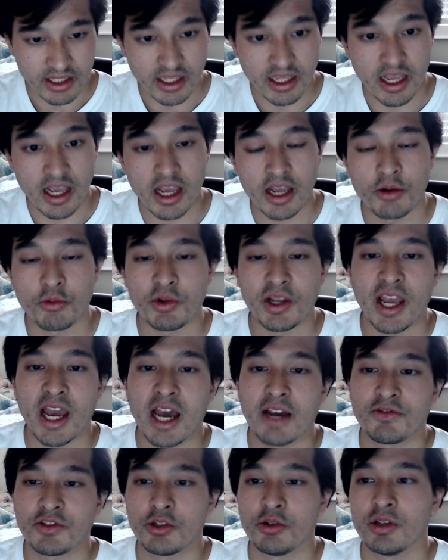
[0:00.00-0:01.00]
And we
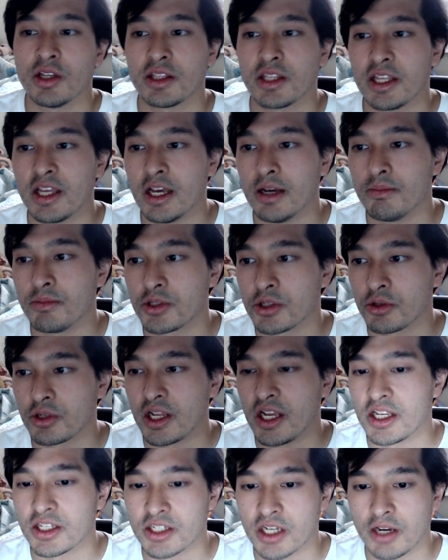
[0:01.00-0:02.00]
have, too, that the episode
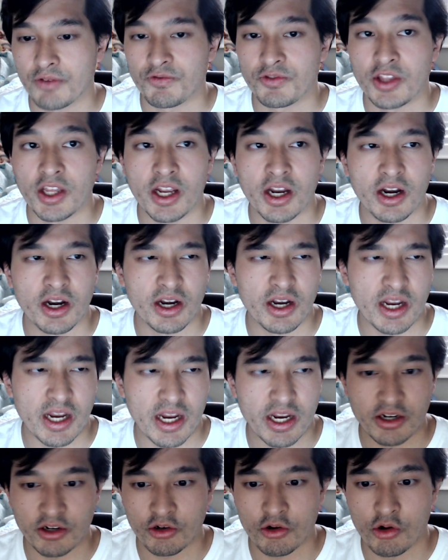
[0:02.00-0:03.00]
ends off there,
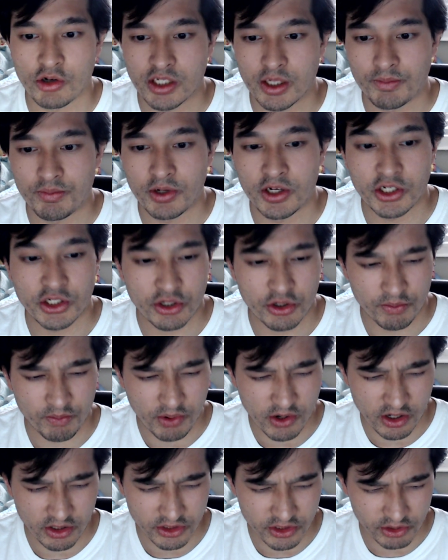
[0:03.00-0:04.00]
and of course, I'm pretty sure
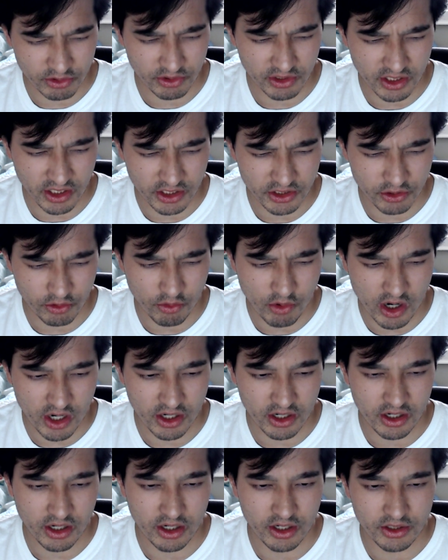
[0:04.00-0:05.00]
part two of the
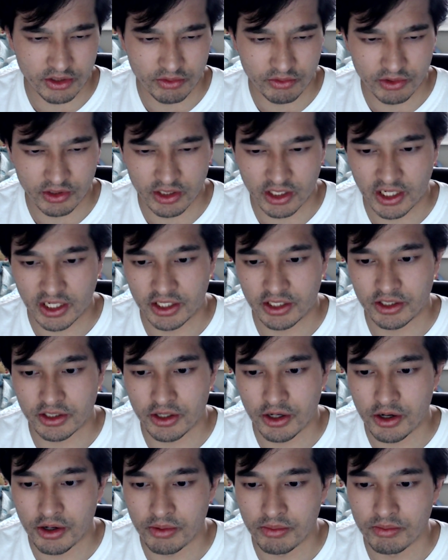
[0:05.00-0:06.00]
underwater hunt will,
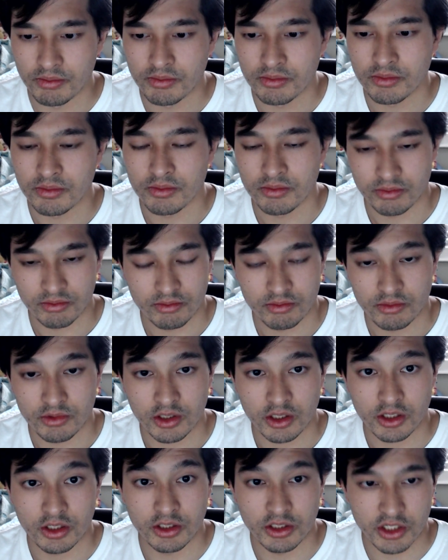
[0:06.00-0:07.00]

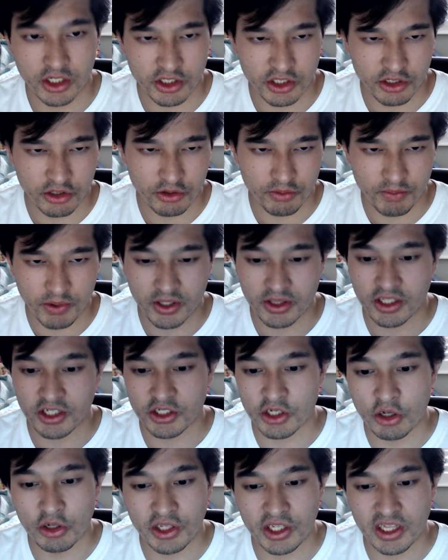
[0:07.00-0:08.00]
continue, but there's
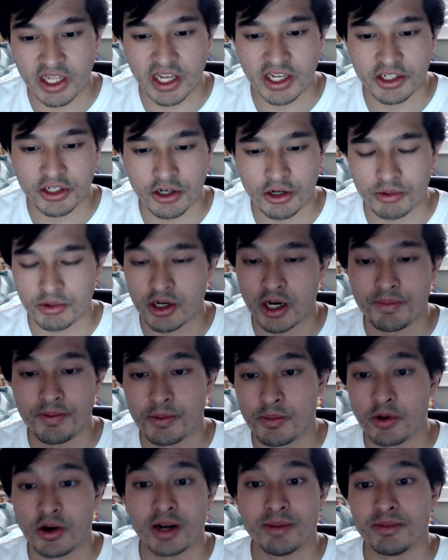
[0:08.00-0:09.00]
only, a couple
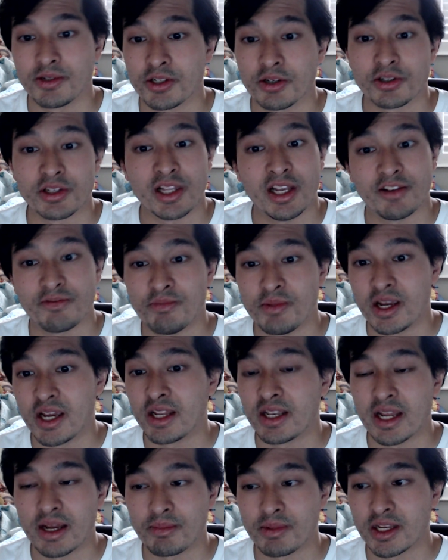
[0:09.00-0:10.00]
more episodes left,
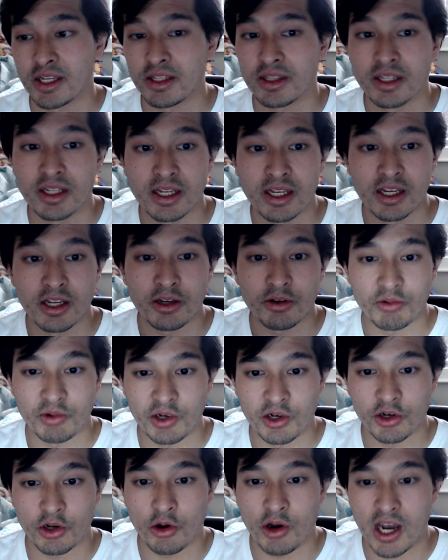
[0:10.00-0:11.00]
man. I mean, we
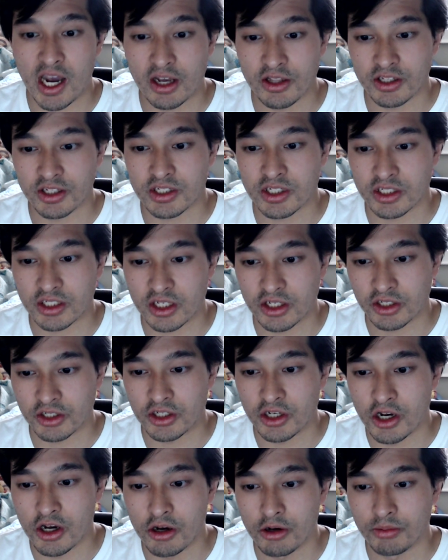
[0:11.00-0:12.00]
don't know how this is gonna
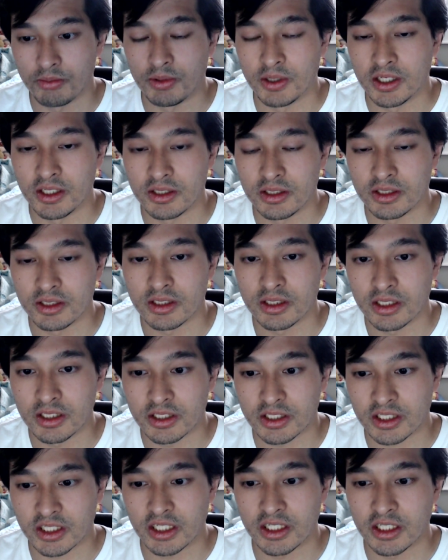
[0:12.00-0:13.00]
go, but
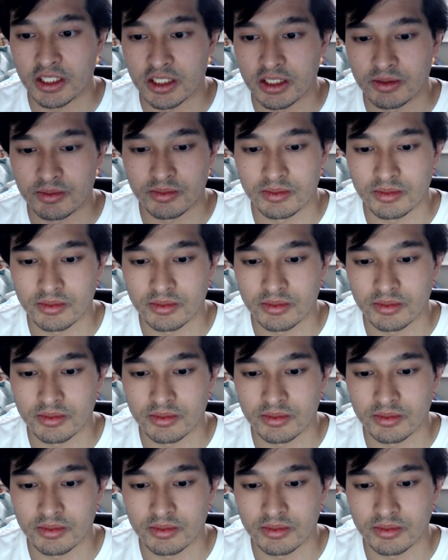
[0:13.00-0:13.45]
it's gonna...